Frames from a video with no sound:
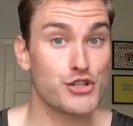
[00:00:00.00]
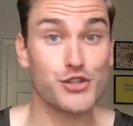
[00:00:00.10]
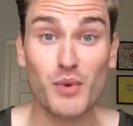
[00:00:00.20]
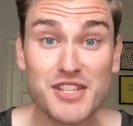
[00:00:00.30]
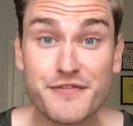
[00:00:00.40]

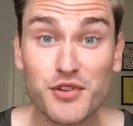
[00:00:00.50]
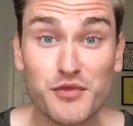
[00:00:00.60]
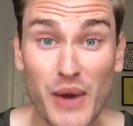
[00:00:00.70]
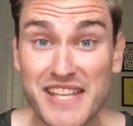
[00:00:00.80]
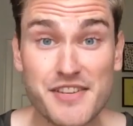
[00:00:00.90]
So what's
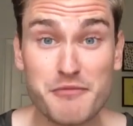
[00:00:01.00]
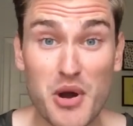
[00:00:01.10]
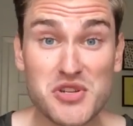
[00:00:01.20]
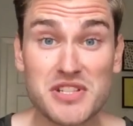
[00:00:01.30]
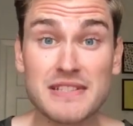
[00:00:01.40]
full range of
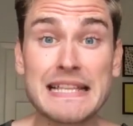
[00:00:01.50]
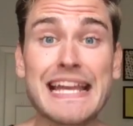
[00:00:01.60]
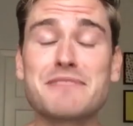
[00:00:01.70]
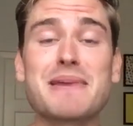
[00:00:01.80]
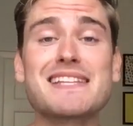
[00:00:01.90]
motion?
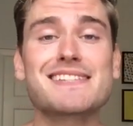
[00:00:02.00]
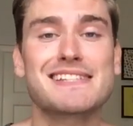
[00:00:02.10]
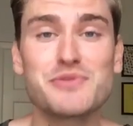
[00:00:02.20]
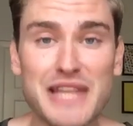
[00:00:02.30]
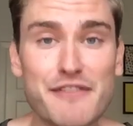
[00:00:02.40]
It means
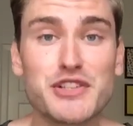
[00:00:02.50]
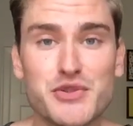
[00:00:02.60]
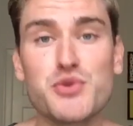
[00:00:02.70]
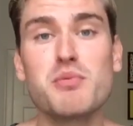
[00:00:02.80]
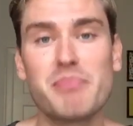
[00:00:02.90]
you never
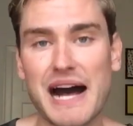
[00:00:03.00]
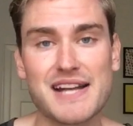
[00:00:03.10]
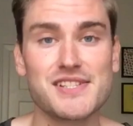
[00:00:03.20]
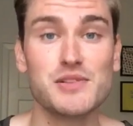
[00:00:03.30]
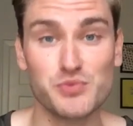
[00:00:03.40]
do
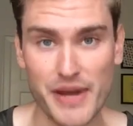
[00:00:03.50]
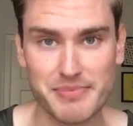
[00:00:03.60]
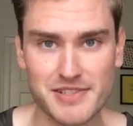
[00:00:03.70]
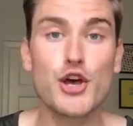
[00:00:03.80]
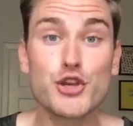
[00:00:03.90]
partial
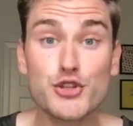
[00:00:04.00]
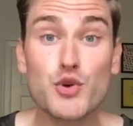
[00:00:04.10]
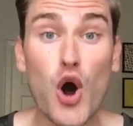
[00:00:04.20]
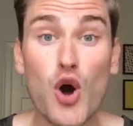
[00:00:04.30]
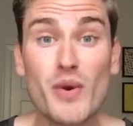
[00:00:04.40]
reps.
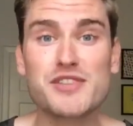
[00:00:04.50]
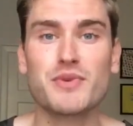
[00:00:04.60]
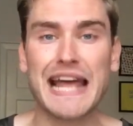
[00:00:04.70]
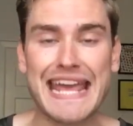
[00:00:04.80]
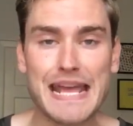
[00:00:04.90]
You always
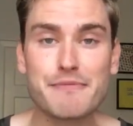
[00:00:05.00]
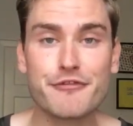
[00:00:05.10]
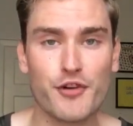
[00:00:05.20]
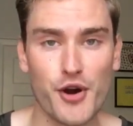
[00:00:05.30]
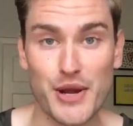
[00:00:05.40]
want to aim
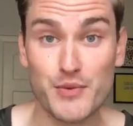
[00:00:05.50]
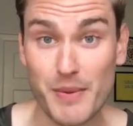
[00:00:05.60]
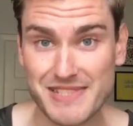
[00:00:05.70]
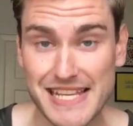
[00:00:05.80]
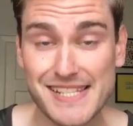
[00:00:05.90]
for
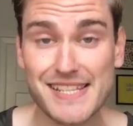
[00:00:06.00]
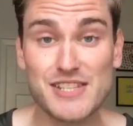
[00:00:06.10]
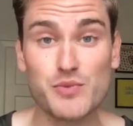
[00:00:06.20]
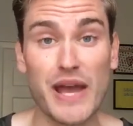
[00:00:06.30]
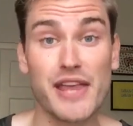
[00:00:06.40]

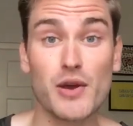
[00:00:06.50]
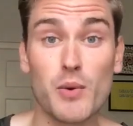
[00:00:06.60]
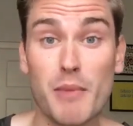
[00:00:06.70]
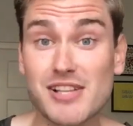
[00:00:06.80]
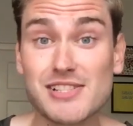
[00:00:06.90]
repetitions where
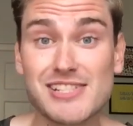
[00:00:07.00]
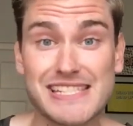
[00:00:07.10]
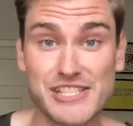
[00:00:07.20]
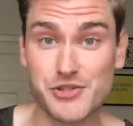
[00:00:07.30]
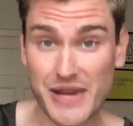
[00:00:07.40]
your muscles
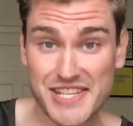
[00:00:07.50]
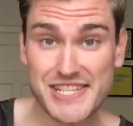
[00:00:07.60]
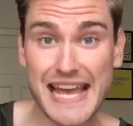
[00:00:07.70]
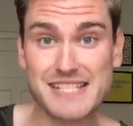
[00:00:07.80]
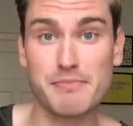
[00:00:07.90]

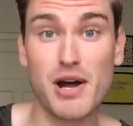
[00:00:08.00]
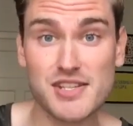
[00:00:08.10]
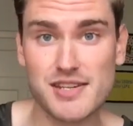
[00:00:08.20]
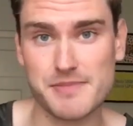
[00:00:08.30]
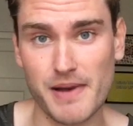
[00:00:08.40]
stretch as
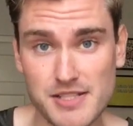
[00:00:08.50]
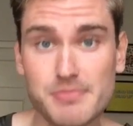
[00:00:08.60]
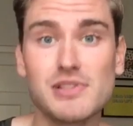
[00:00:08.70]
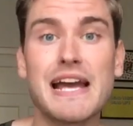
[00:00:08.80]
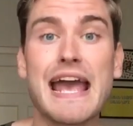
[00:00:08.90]
much as
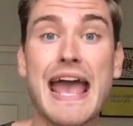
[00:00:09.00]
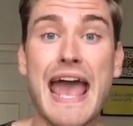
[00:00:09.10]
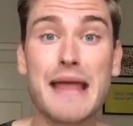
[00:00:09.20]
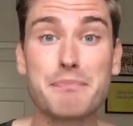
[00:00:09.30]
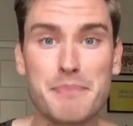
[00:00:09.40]
possible
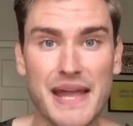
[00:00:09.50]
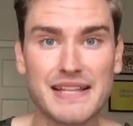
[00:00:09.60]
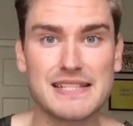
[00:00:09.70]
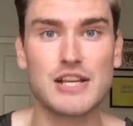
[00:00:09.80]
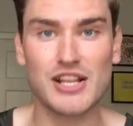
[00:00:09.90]
and
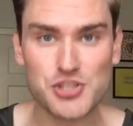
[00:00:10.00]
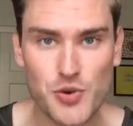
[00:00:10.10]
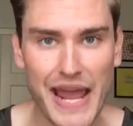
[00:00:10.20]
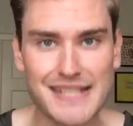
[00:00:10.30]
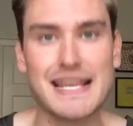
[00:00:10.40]
bend,
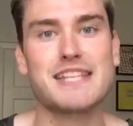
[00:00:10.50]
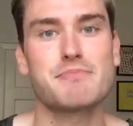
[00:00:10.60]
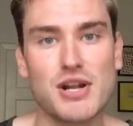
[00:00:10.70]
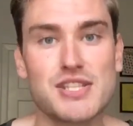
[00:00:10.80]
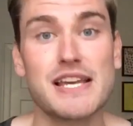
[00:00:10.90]
contract
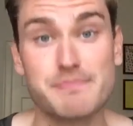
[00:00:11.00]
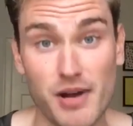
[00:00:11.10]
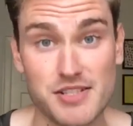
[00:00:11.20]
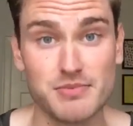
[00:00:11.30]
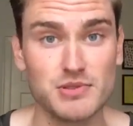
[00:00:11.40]
as much as
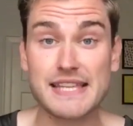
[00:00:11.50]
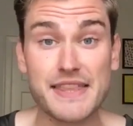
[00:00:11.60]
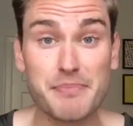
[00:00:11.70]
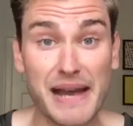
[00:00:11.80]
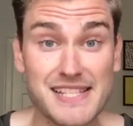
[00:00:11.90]
possible.
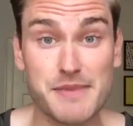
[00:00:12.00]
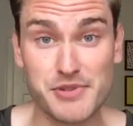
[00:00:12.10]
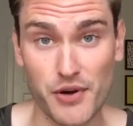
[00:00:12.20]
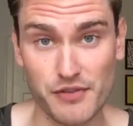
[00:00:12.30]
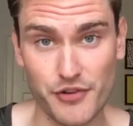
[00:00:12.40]
Take the
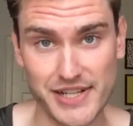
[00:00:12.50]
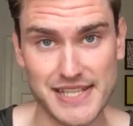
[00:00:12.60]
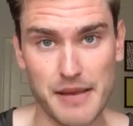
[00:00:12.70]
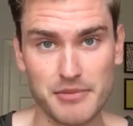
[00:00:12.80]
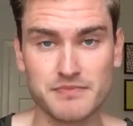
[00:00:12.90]
biceps curl for
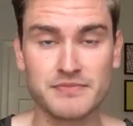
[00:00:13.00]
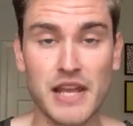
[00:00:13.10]
example.